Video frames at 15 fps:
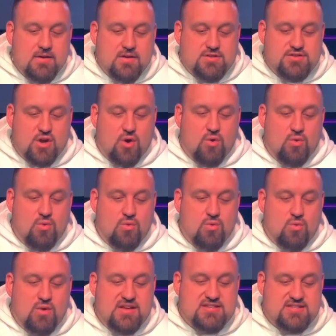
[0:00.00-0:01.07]
So
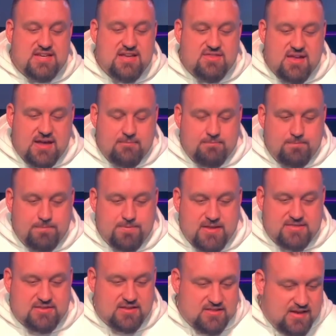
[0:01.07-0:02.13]
we see that,
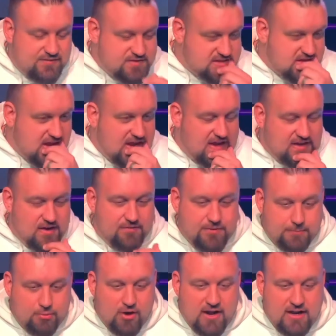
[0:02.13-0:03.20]
that the left side of the
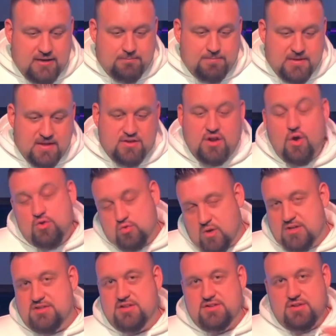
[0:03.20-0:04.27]
brain, it knows
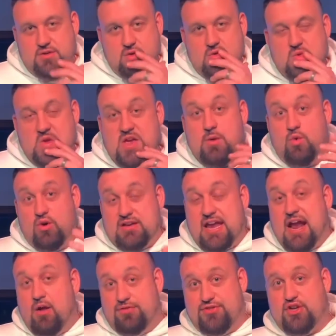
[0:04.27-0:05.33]
what to do. It will
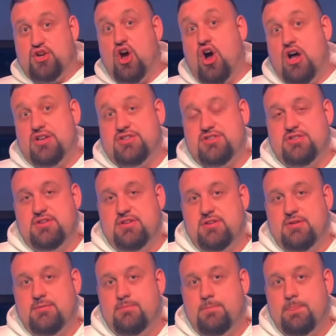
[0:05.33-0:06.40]
count the cost.
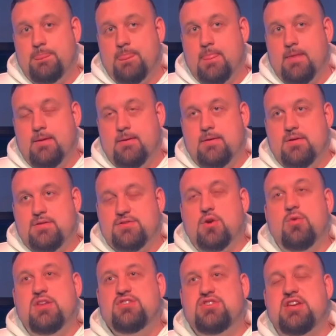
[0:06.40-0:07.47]
So
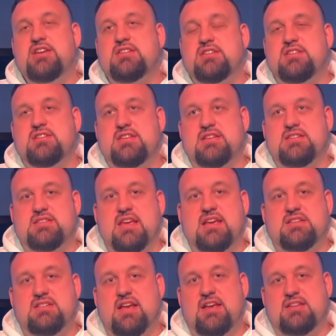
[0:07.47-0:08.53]
when Jesus says
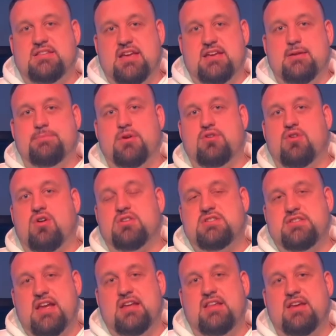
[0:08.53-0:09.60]
things like, take up your cross
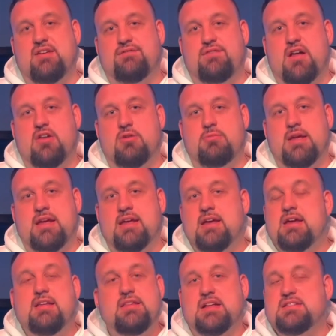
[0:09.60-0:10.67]
daily and follow me,
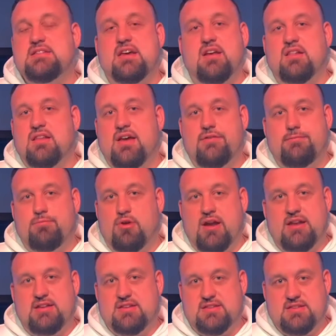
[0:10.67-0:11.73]
that's not a left
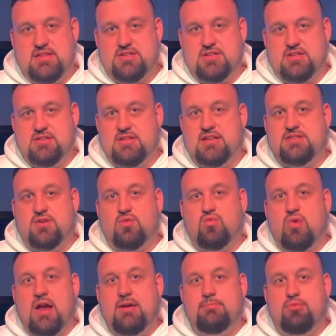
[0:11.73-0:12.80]
brain decision. That's a
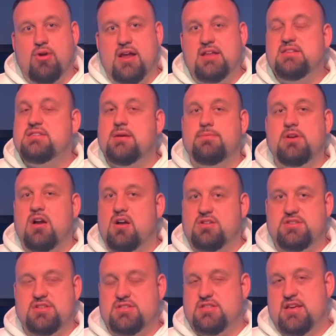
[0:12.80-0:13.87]
right brain
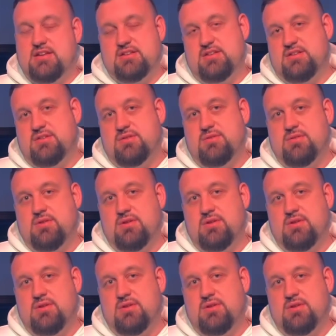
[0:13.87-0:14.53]
subconscious thing to do.